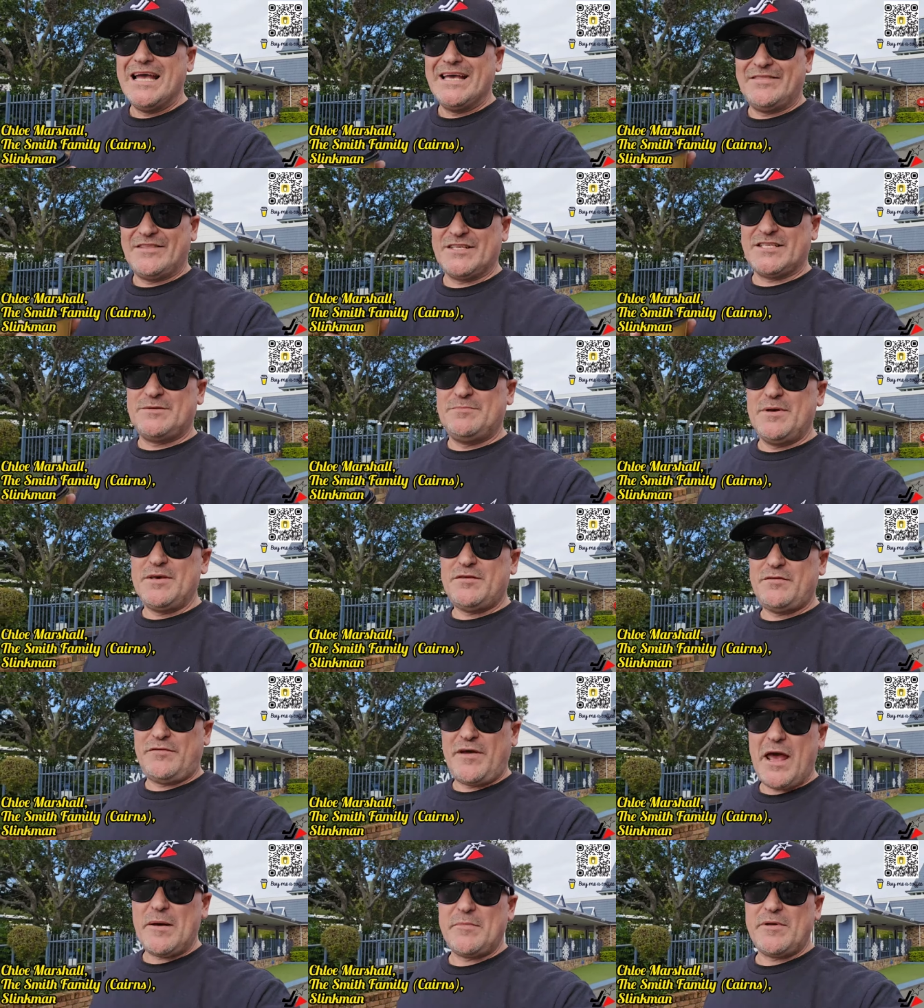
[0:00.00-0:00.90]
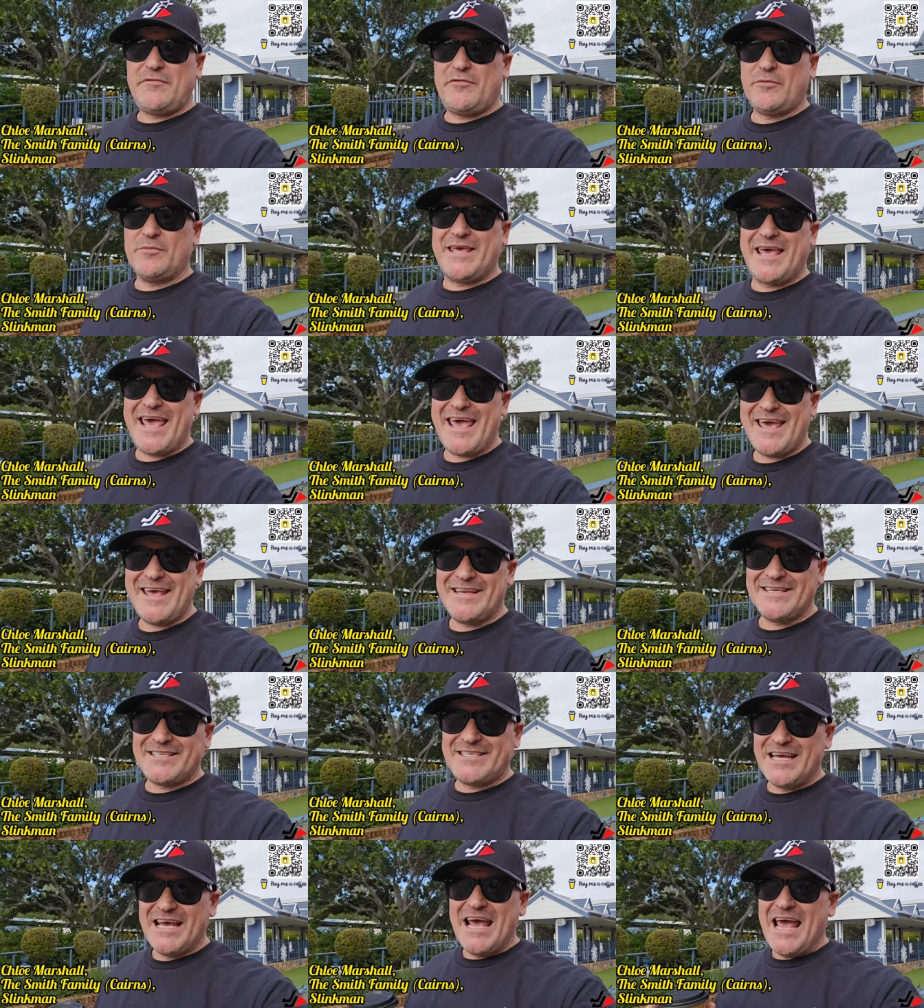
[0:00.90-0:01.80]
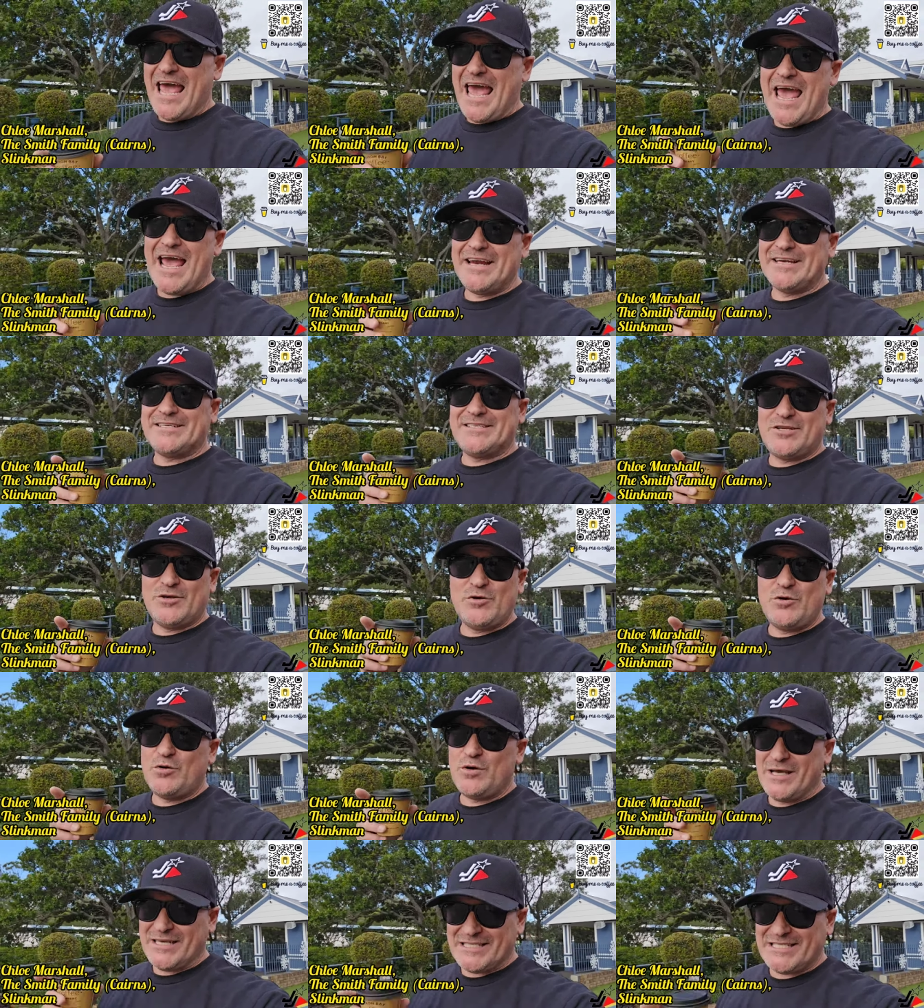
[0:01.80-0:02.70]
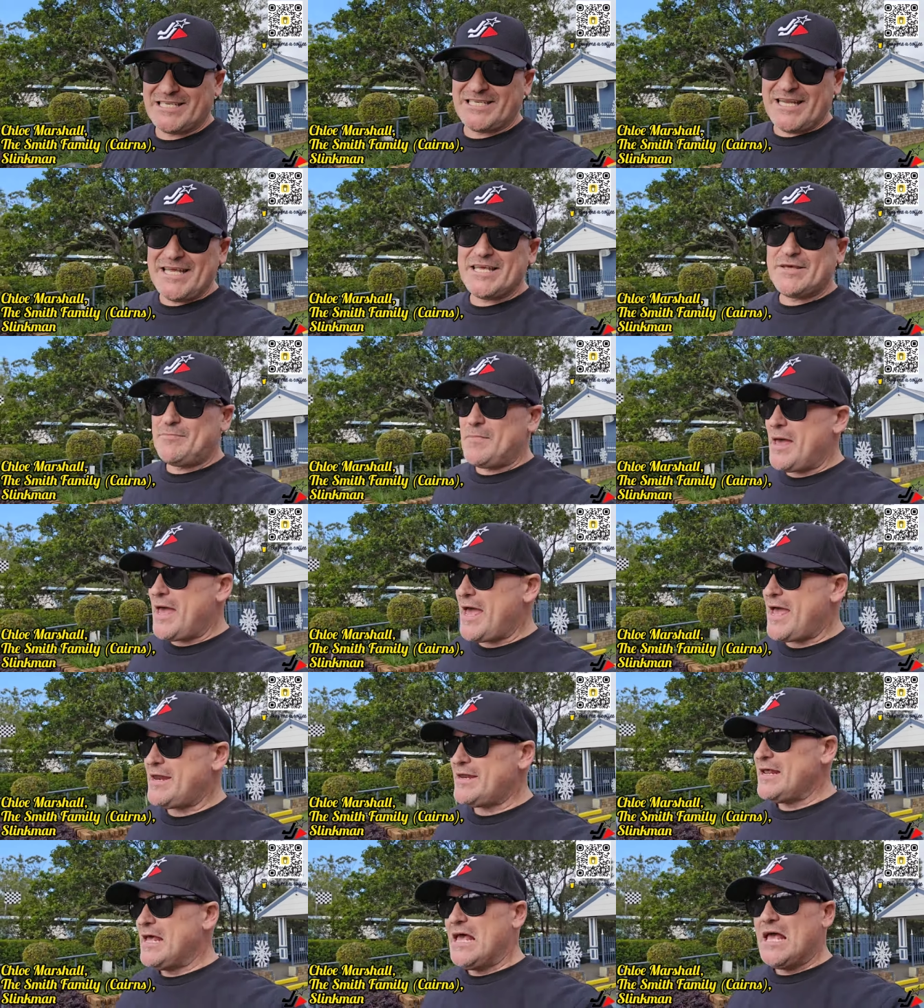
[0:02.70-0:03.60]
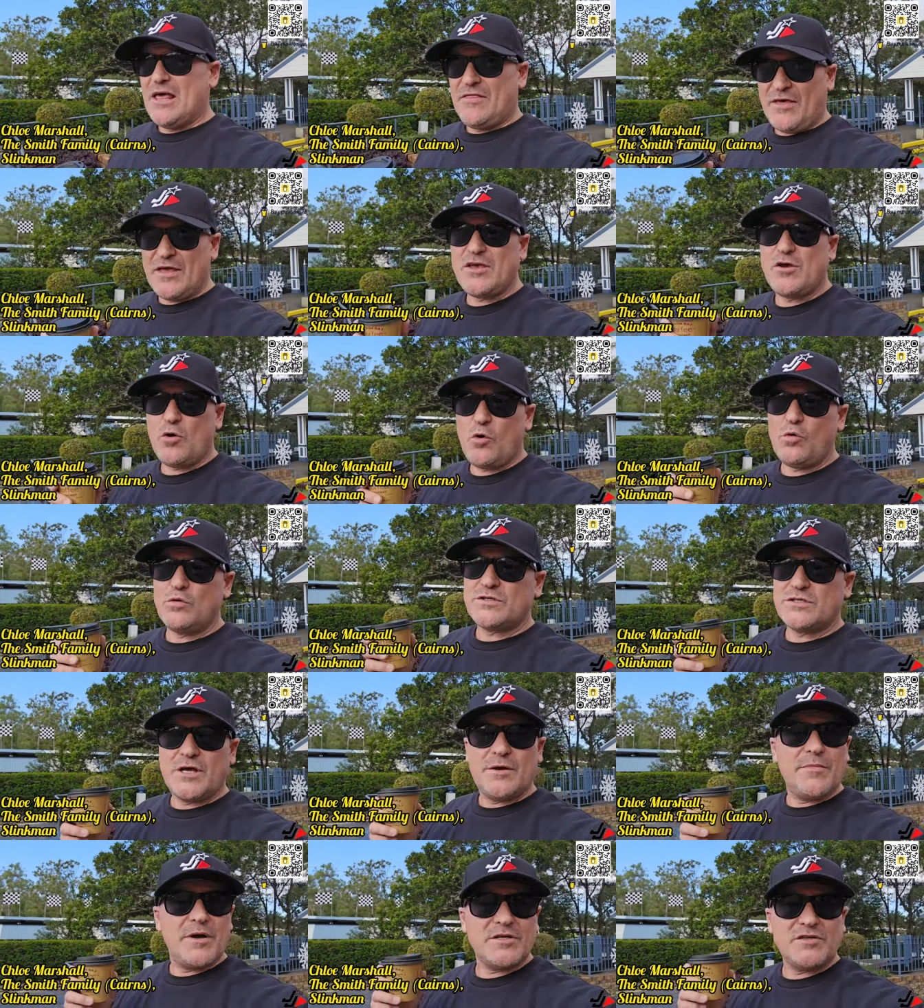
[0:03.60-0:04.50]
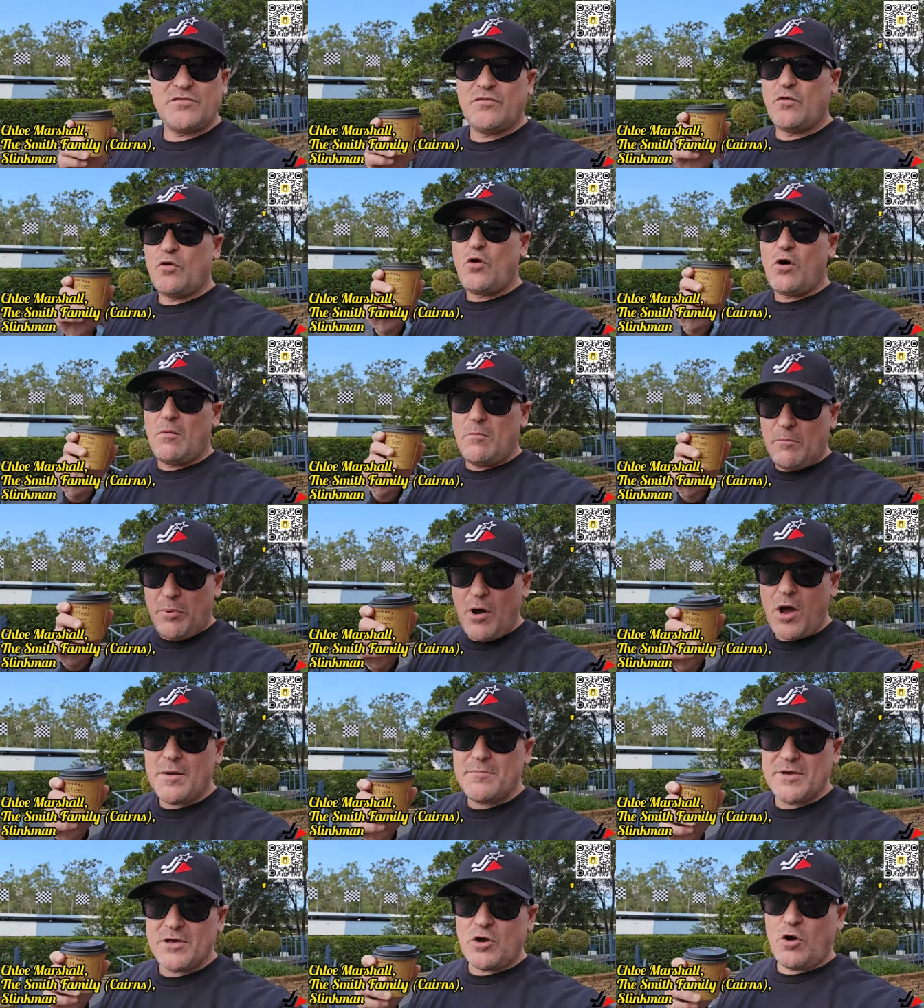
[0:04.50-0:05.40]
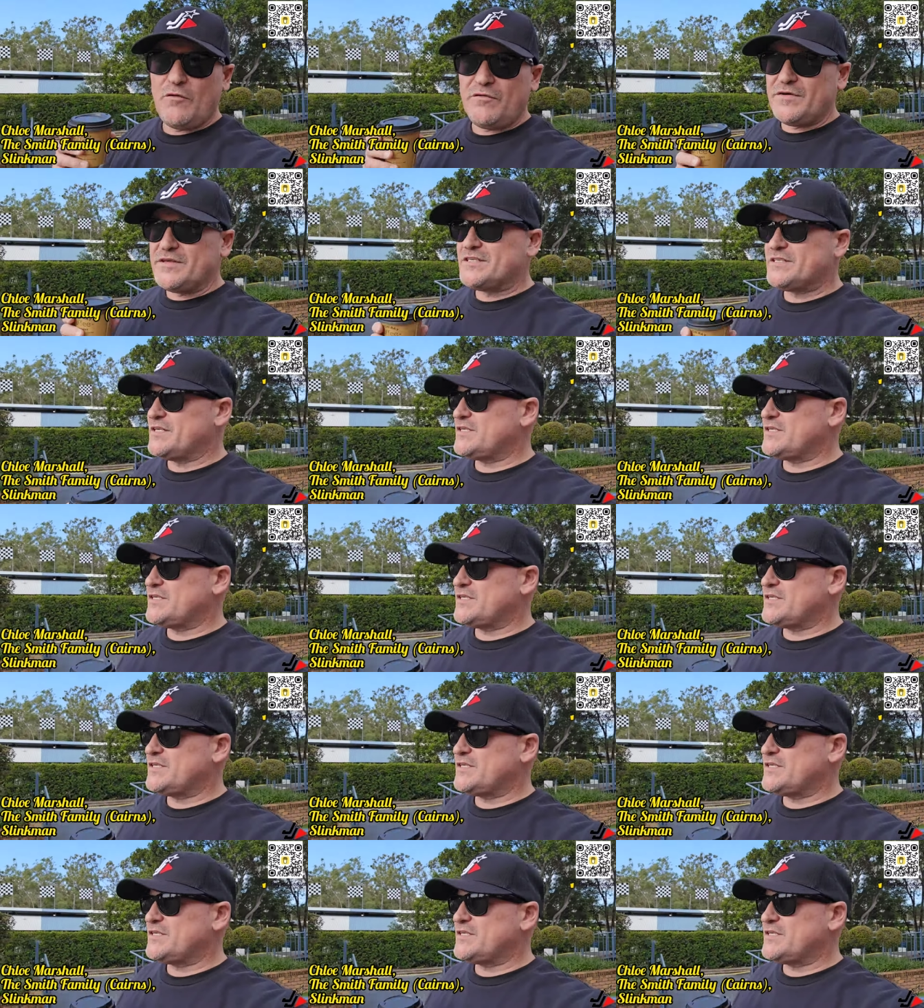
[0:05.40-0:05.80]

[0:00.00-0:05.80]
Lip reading: the Smith family from Cairns, and to Slinkman. Thank you all so much for buying me coffees